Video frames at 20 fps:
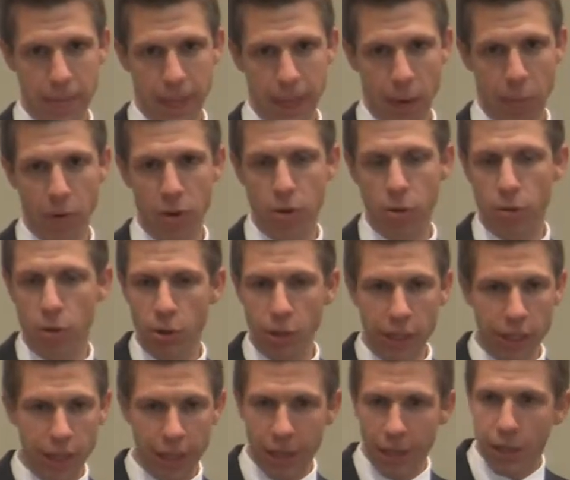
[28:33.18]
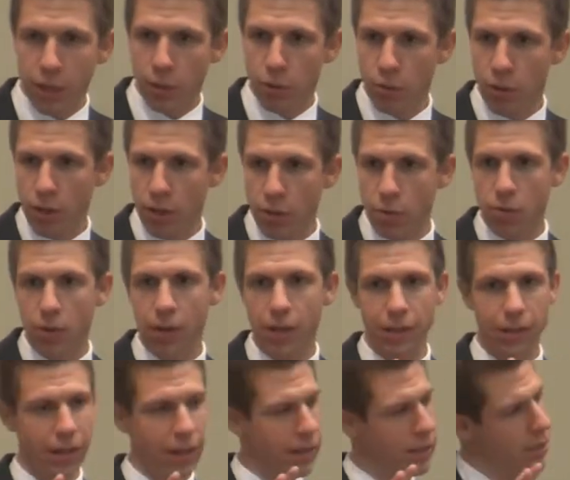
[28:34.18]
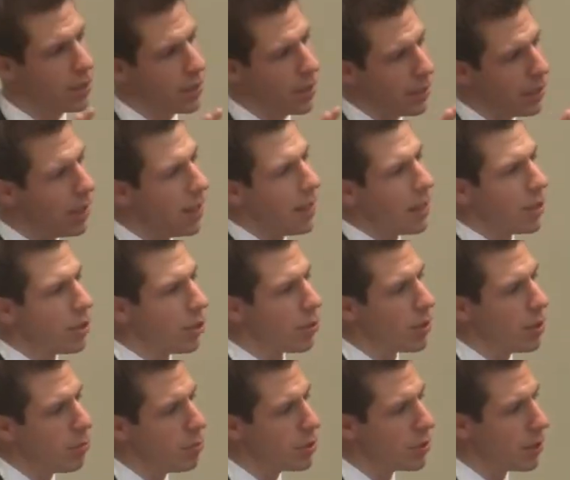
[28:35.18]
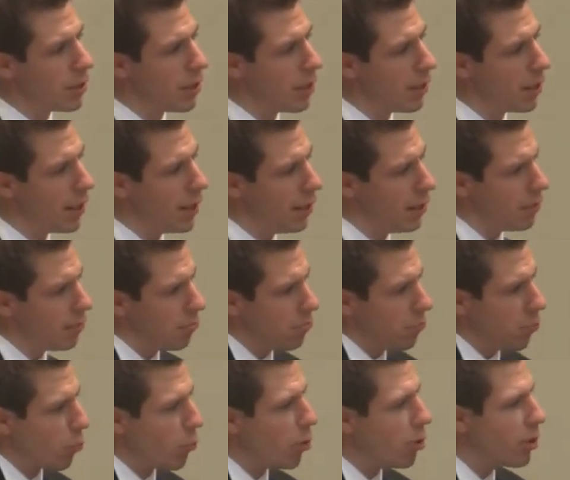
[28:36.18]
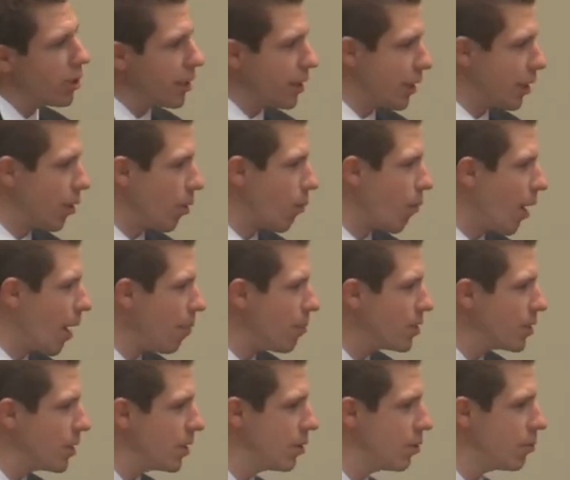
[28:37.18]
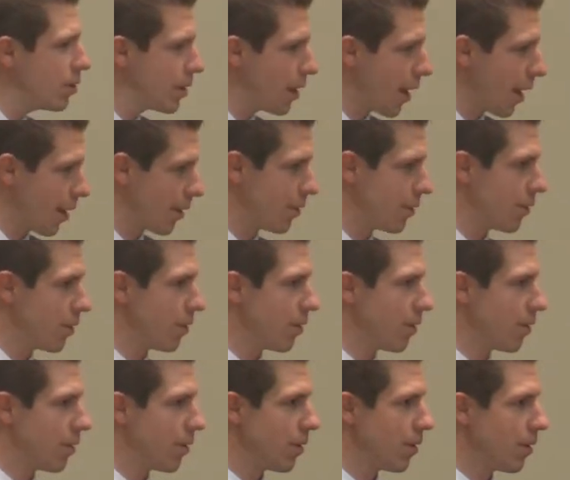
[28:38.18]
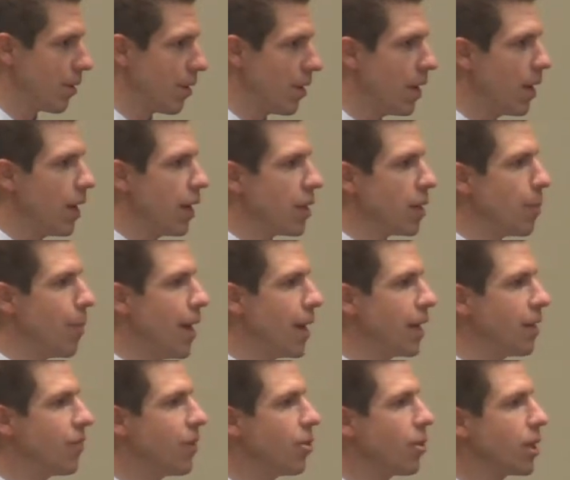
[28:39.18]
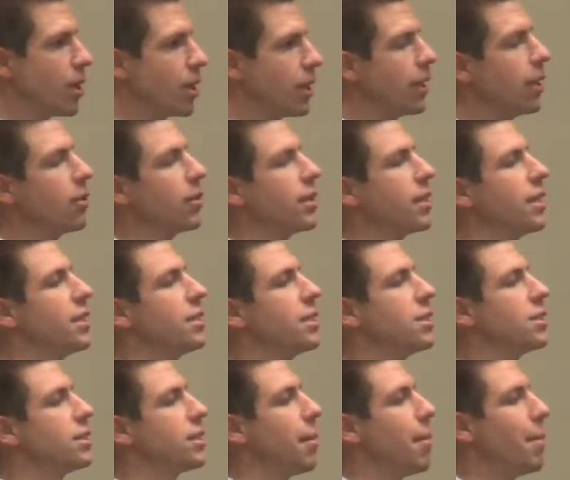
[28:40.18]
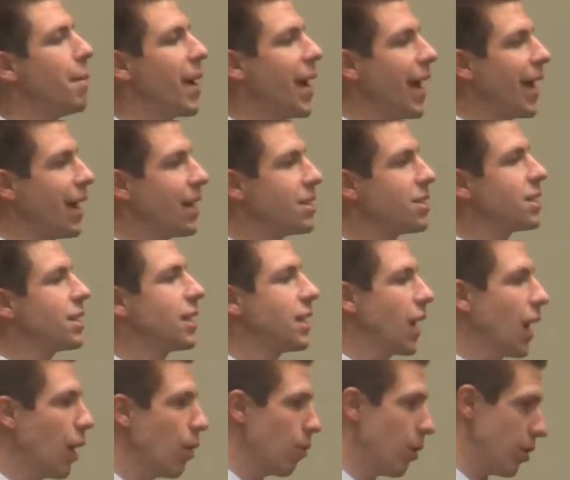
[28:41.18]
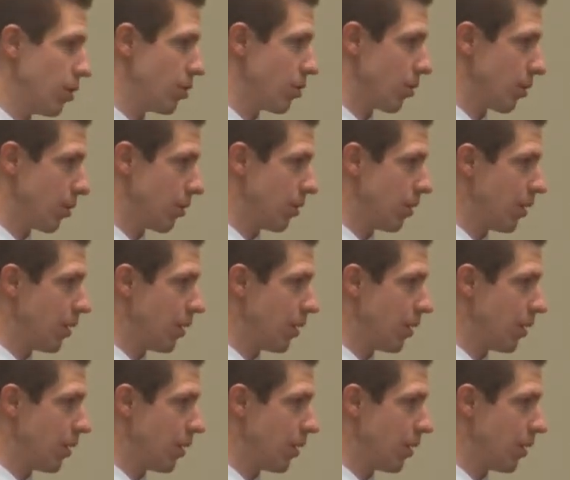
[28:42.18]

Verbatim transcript: And when you're looking at it in Greek, you can kind of see he, you know, he was a little he, wordy here. Why was he doing that? To make it very clear that this is the man's character.